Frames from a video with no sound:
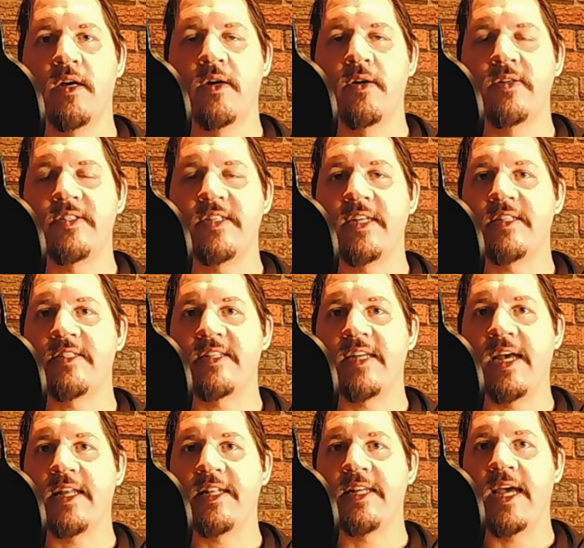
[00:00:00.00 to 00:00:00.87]
You see
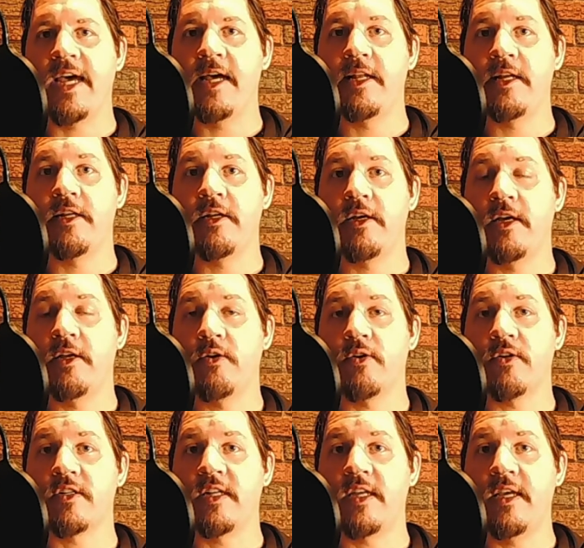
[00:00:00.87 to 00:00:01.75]
Santana and
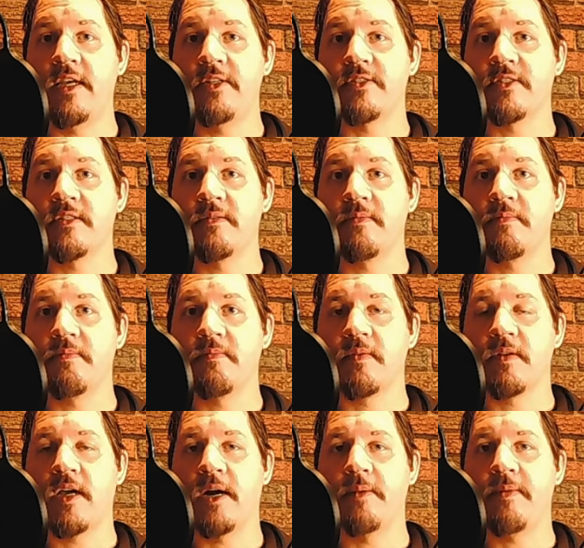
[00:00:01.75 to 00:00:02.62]
Ortiz
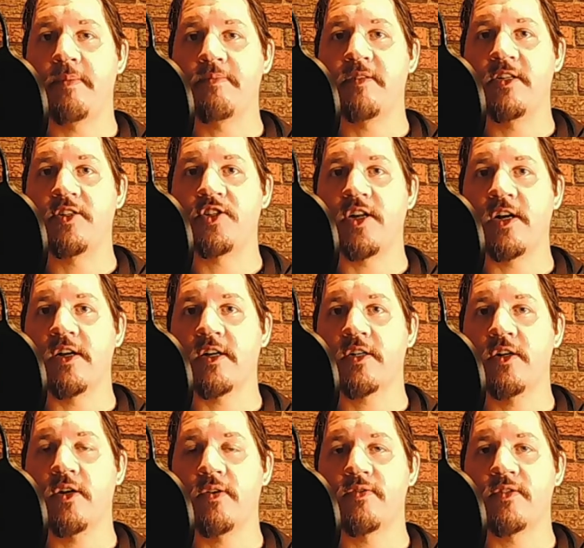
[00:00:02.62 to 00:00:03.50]
come up to
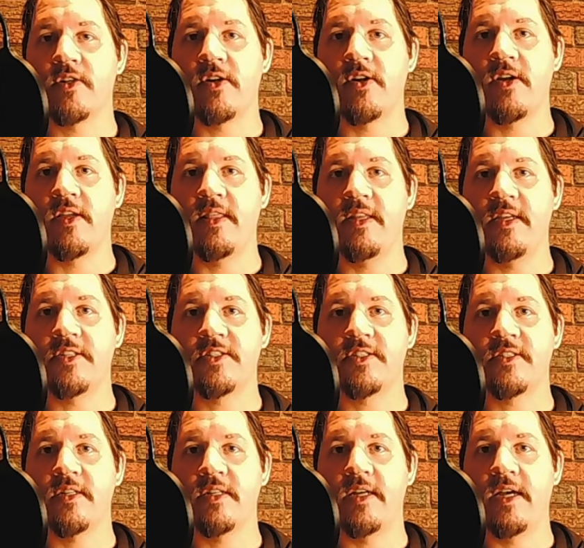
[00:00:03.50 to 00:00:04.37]
Jericho during
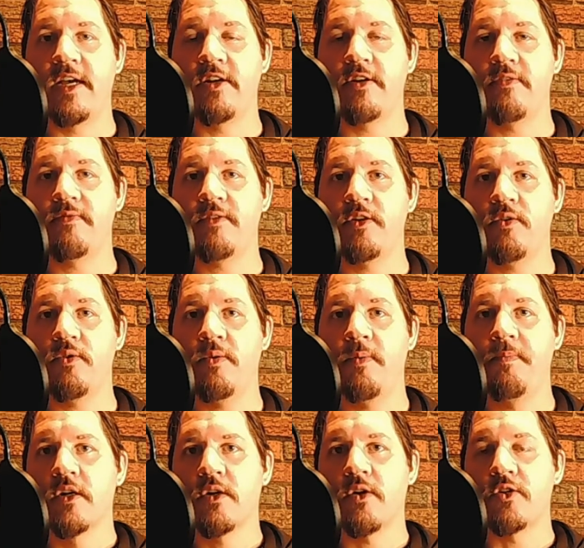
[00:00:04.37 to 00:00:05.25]
this interview.
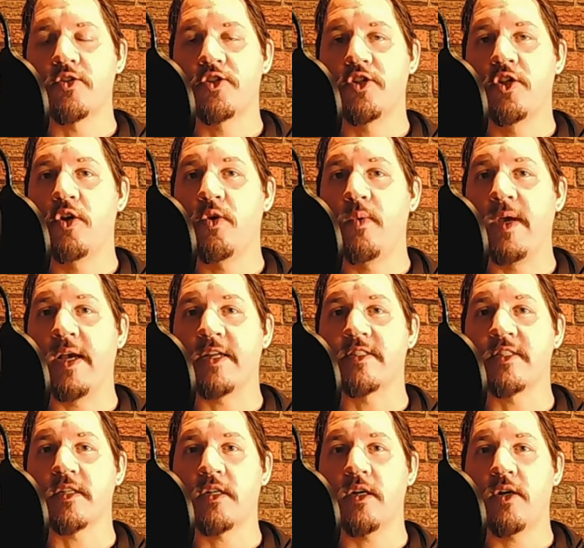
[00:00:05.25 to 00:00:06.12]
First 2 weeks
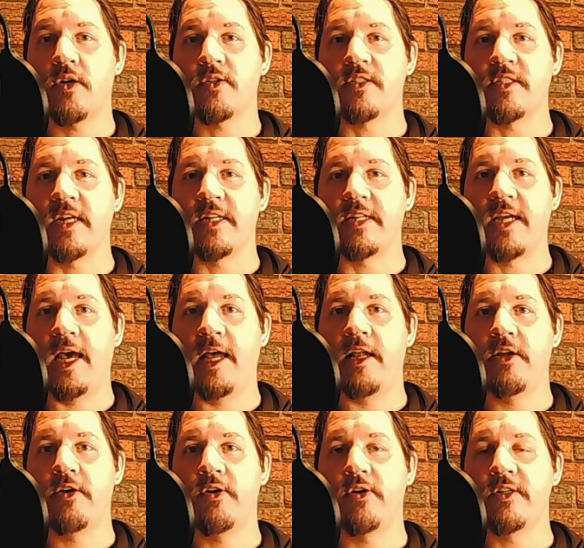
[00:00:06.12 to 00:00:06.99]
ago,
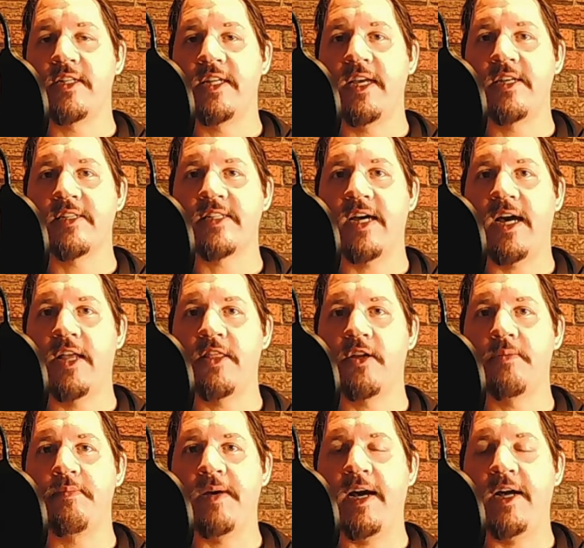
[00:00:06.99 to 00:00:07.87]
Santana and Ortiz had
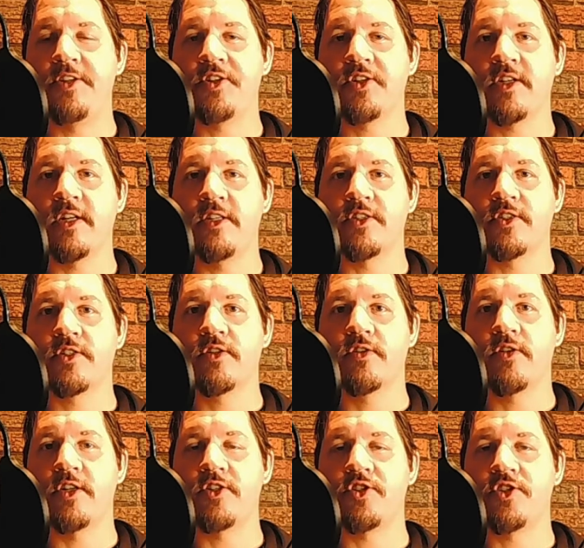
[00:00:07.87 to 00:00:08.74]
their match against
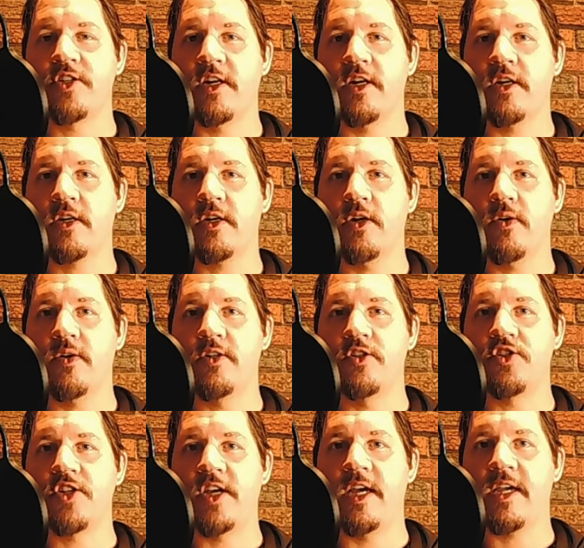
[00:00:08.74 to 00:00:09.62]
Chris Jericho and
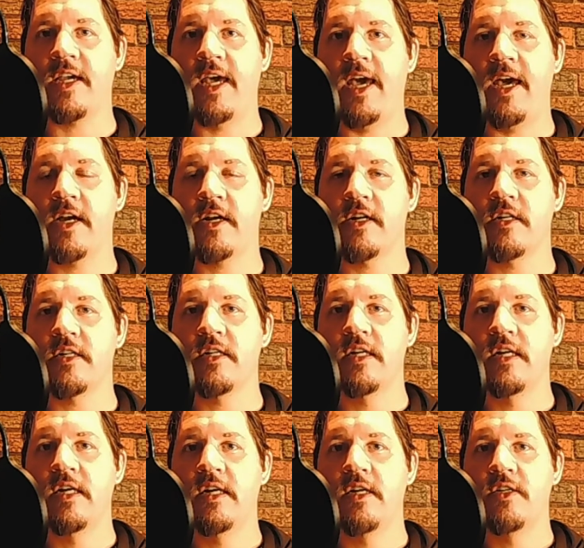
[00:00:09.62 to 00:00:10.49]
Jake Hager,
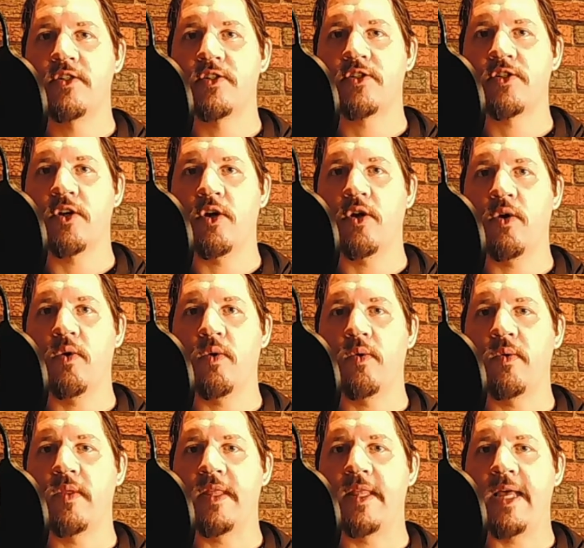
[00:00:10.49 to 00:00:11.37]

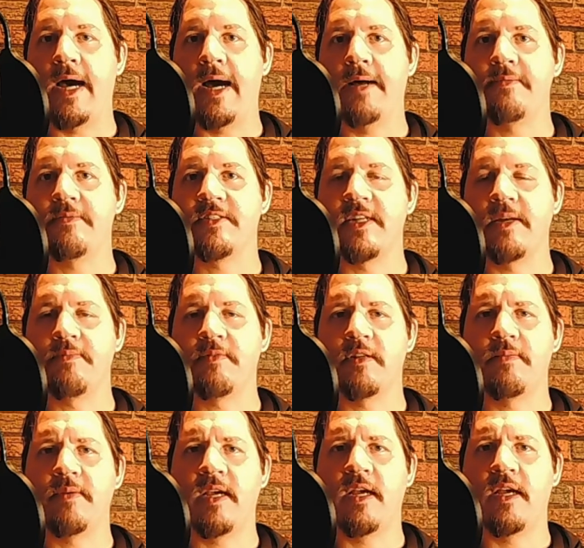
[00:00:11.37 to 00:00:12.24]
so that seemed
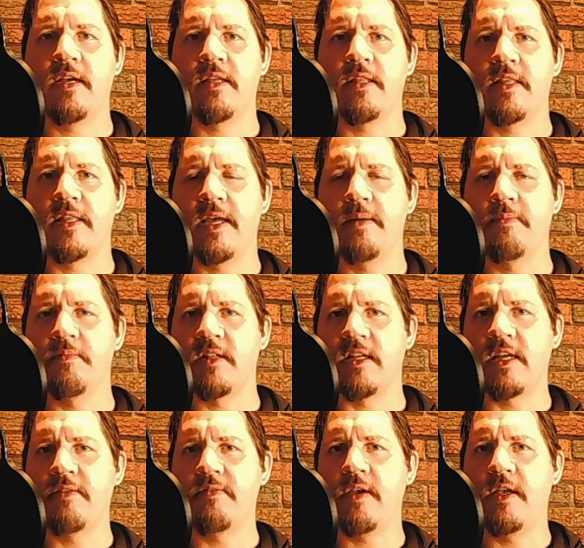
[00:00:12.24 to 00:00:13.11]
to be them
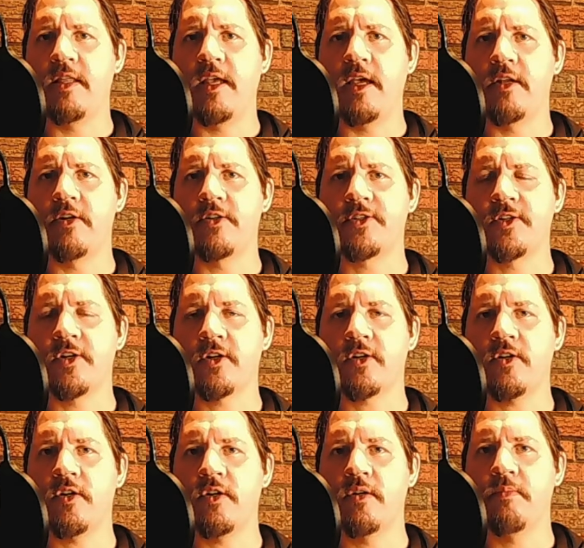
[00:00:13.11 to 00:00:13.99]
leaving the inner
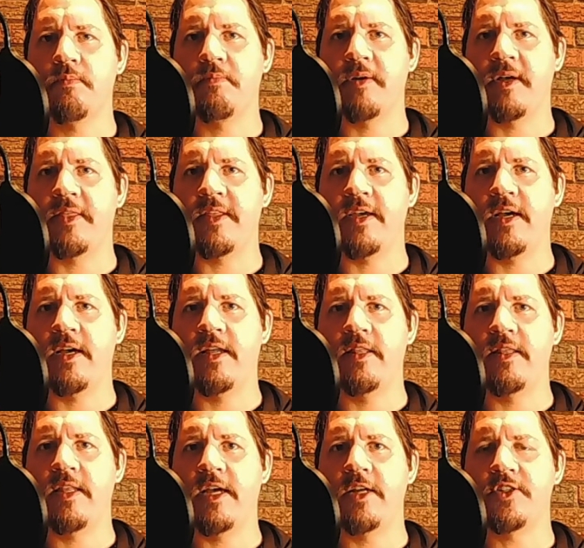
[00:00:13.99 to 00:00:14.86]
circle, but
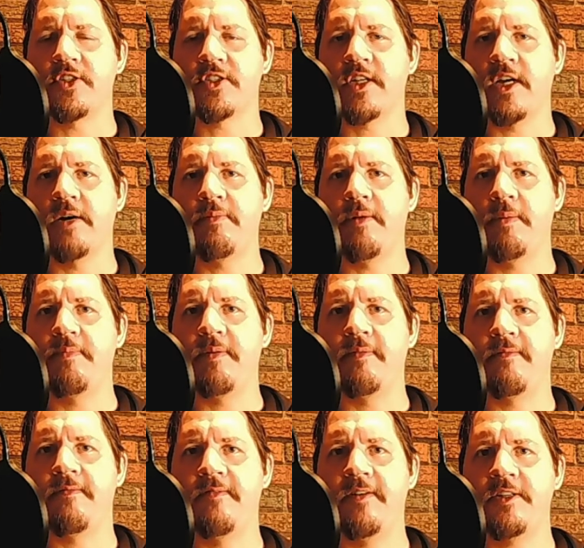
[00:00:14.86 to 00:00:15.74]
then they just come up
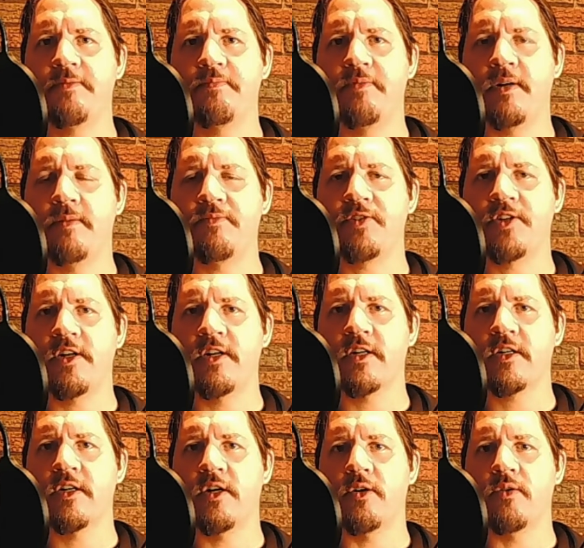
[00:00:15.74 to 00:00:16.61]
and fist bump
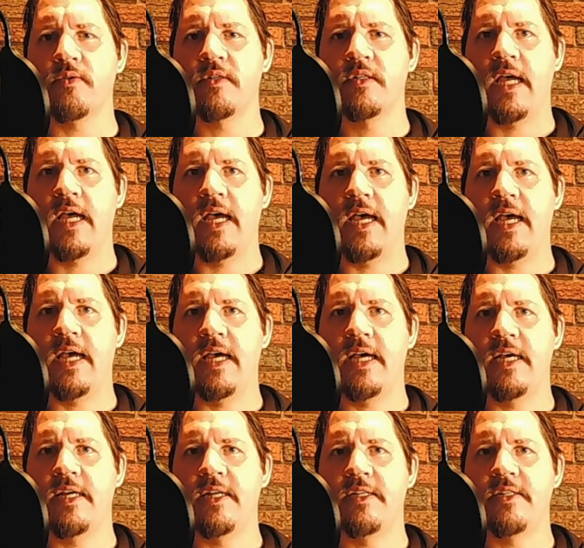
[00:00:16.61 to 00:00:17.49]
Jericho,
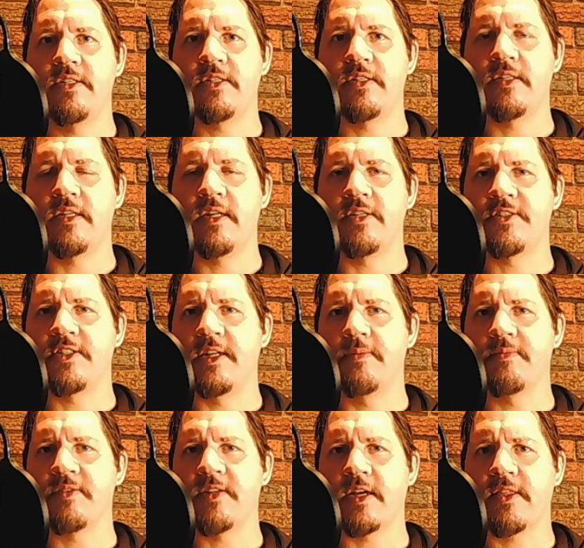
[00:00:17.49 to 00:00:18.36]
and it
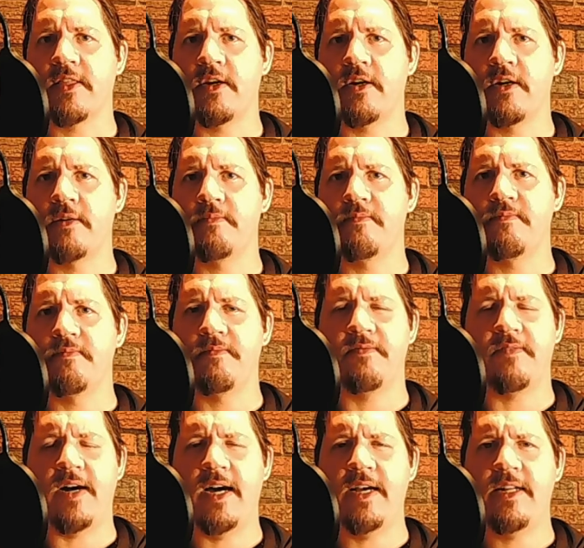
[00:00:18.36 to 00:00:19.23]
seems like they're
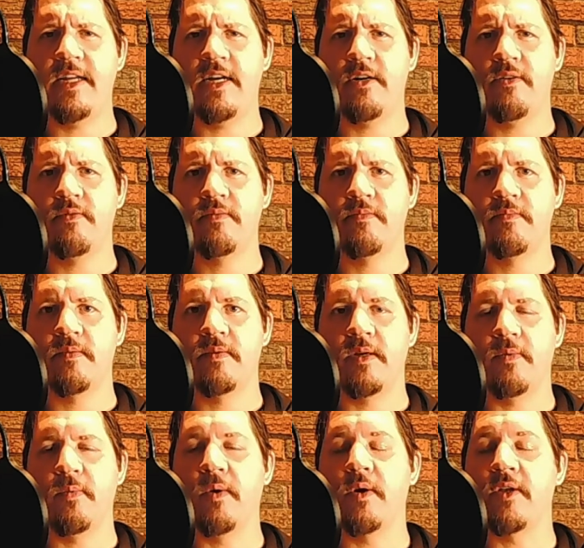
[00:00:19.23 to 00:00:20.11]
fine now.
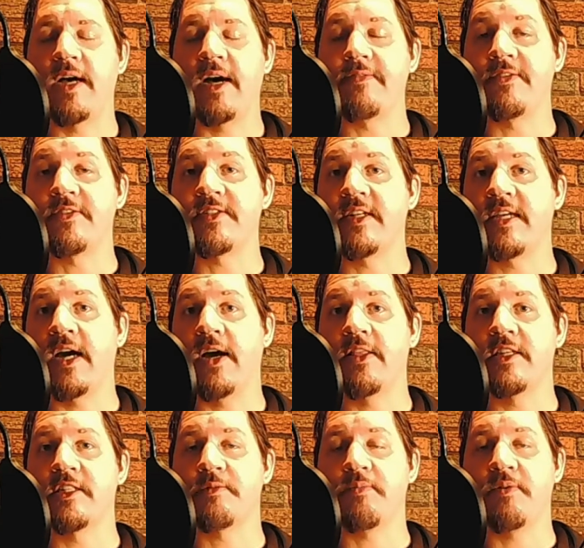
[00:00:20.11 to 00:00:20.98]
We'll have to see how
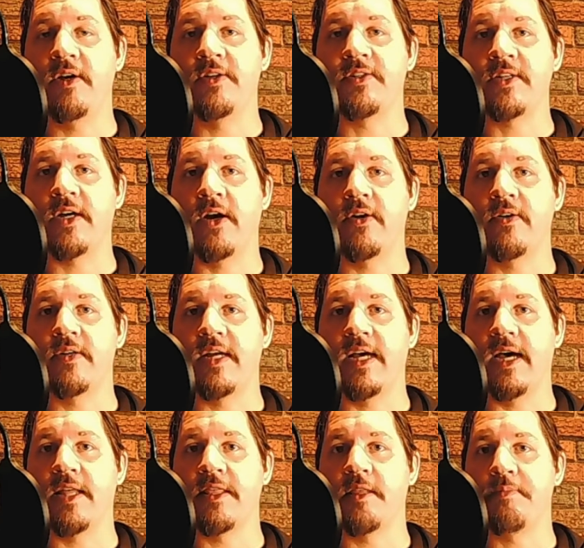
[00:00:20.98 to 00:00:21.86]
this plays out
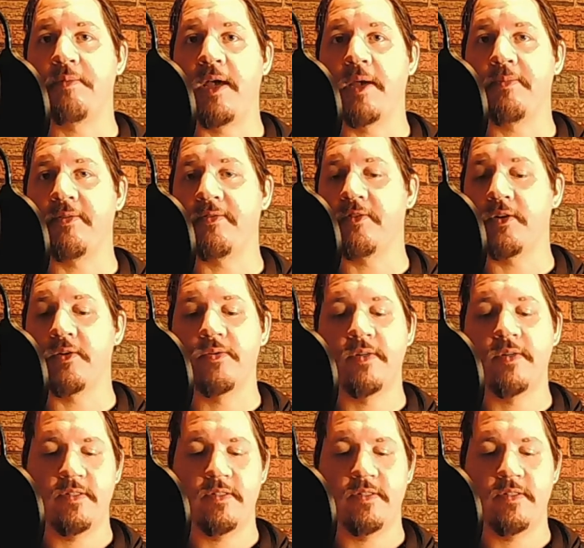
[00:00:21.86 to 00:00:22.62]
at the pay-per-view.